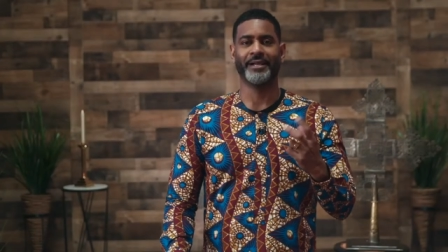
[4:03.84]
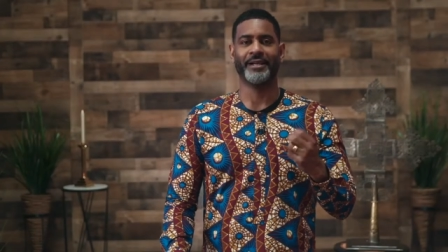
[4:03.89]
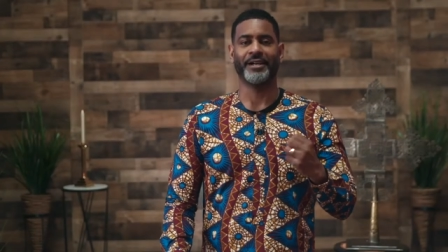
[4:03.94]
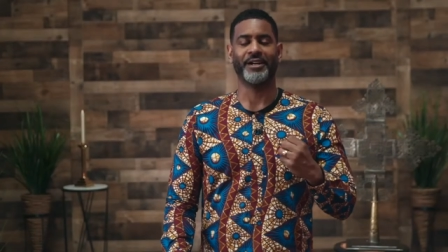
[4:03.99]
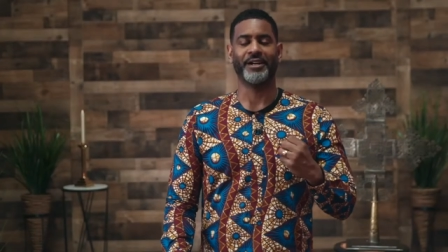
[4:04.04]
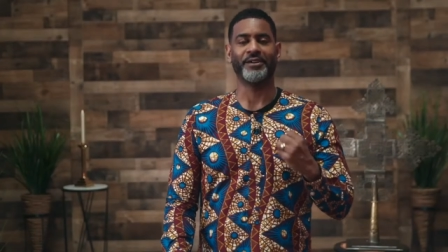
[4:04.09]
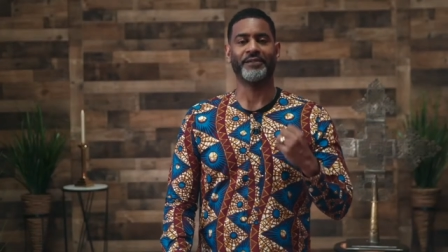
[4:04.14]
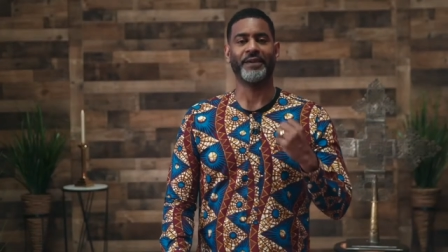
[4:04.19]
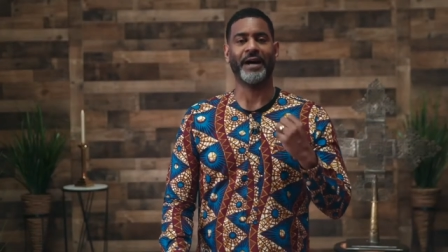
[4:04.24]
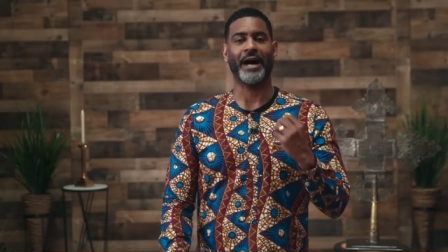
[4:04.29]

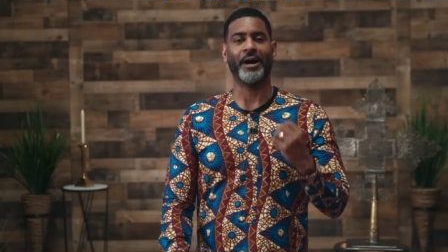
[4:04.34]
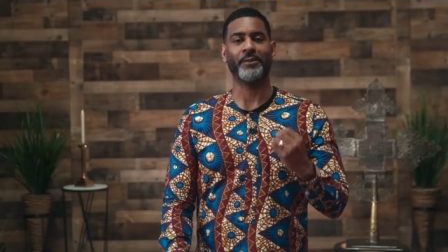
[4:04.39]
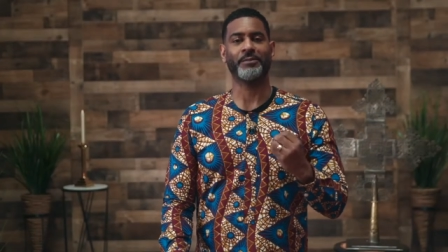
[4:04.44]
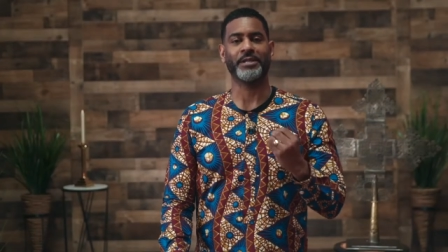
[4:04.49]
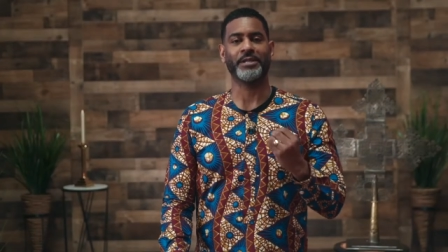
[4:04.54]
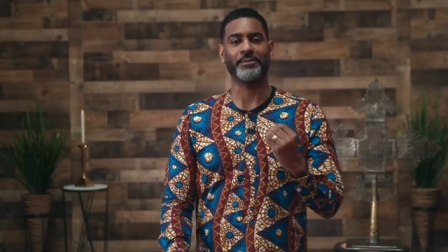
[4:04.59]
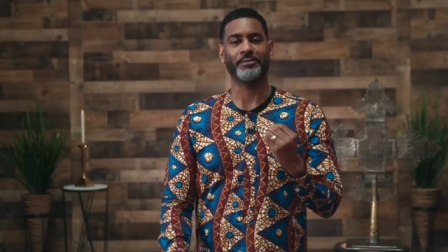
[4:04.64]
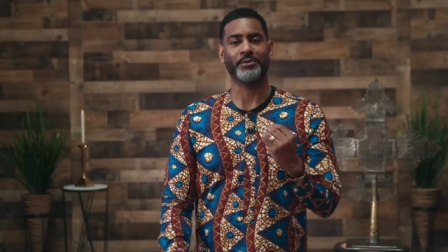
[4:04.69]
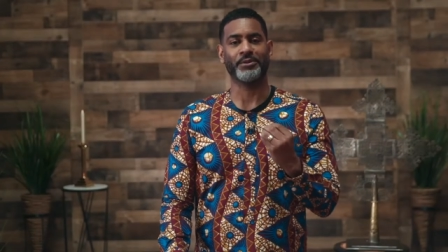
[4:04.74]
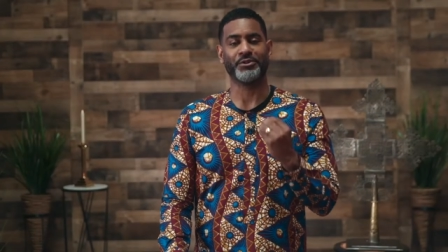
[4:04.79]
of how
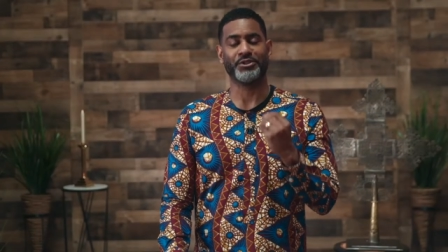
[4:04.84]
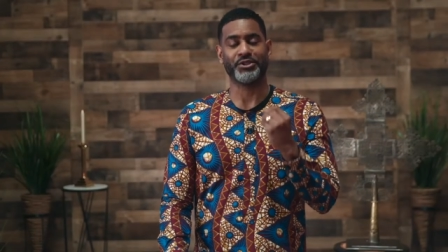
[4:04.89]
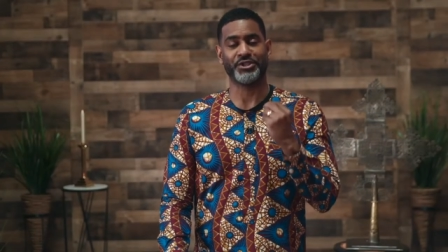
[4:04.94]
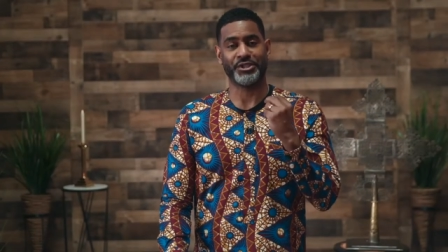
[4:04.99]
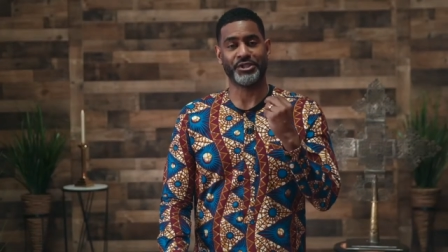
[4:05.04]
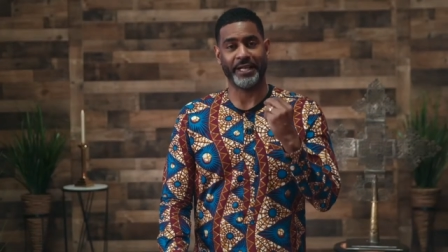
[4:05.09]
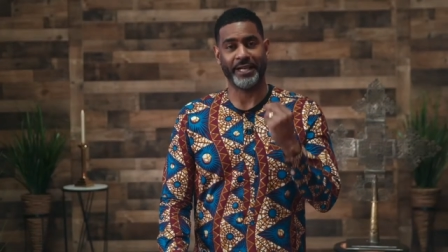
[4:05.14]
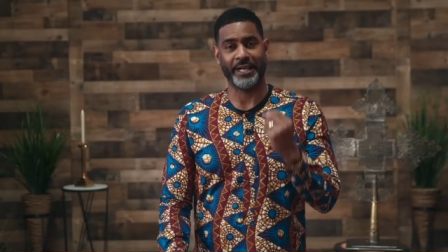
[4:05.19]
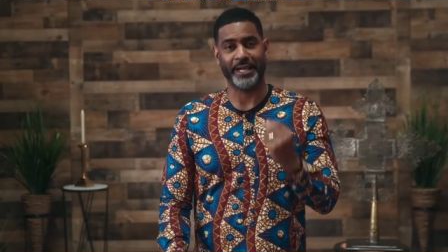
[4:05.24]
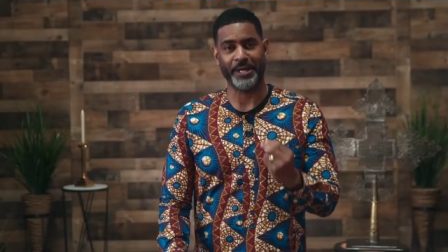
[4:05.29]
people
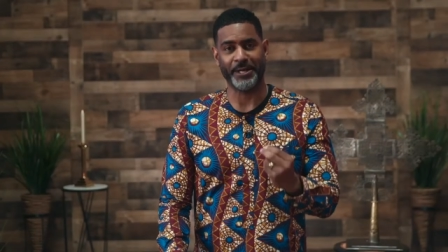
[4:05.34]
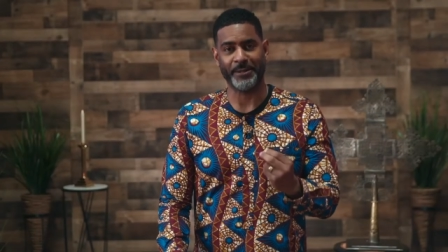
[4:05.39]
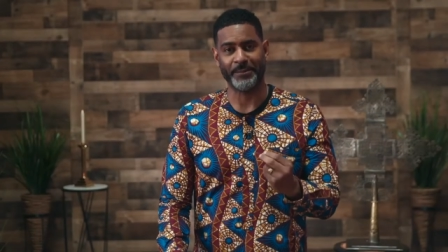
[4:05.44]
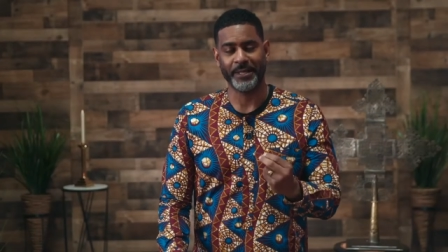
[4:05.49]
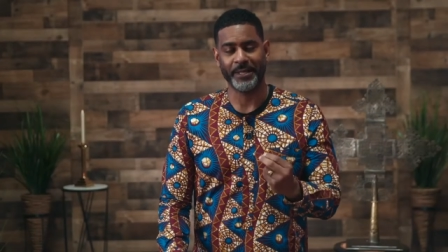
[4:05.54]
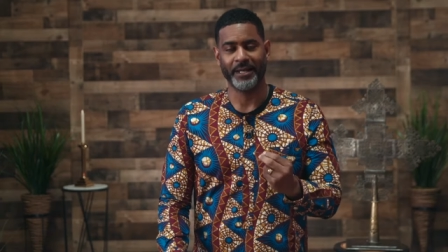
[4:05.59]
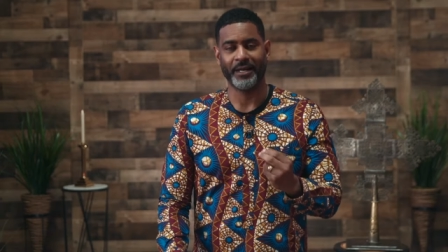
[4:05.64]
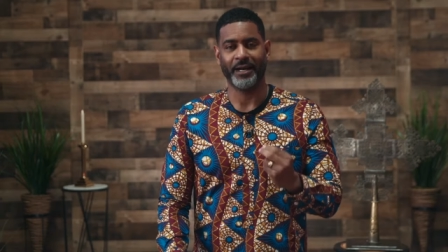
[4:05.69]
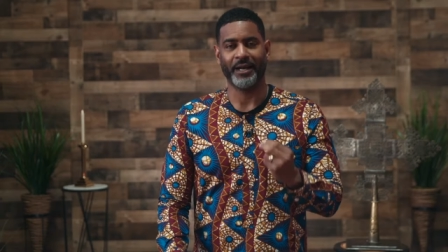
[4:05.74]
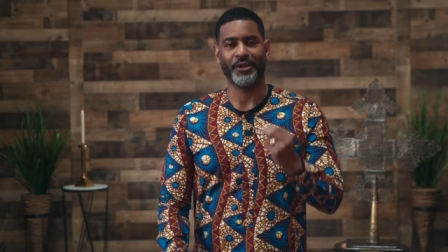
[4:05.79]
share
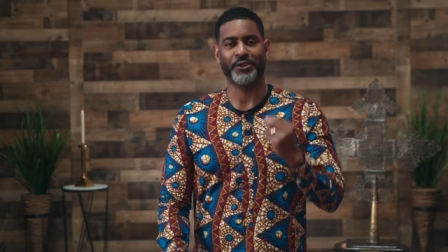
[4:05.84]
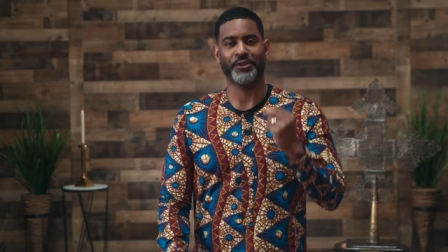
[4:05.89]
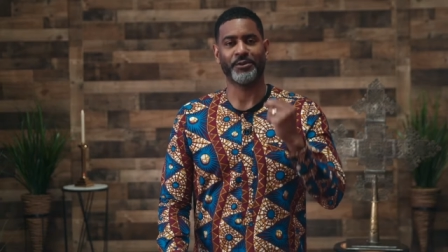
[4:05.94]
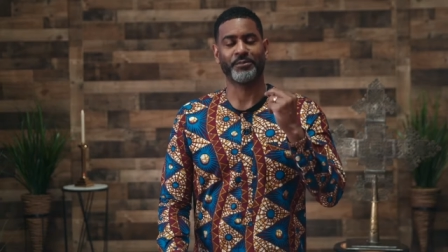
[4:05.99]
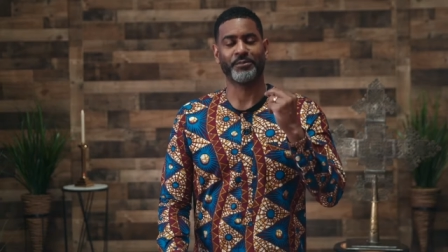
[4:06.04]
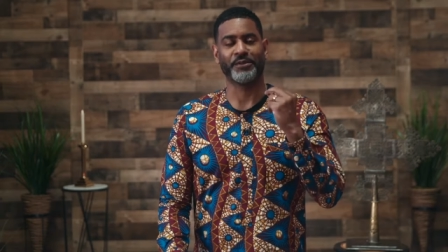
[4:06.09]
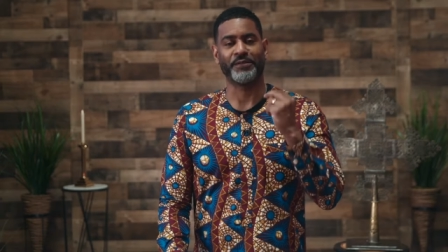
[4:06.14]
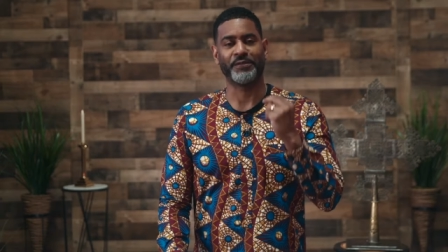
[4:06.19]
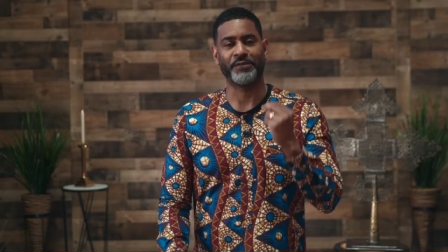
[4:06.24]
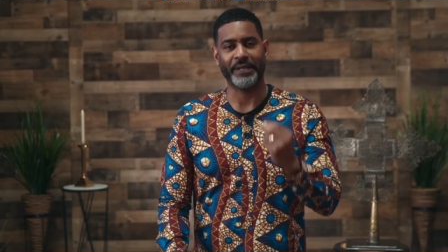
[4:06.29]
the
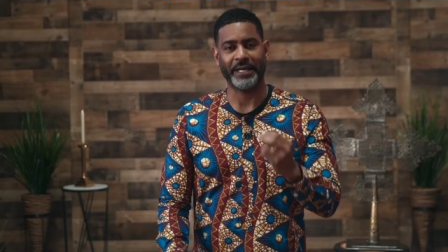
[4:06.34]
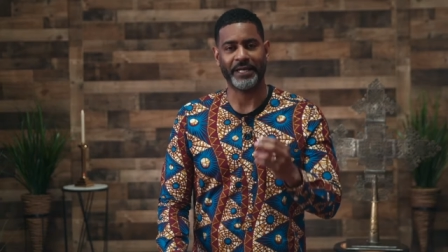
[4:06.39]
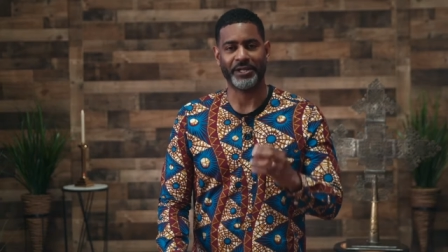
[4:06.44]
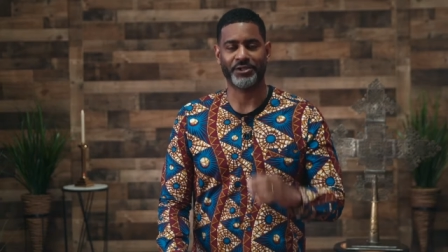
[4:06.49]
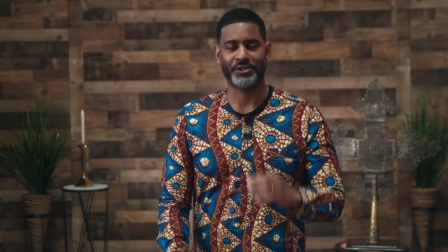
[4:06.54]
prophetic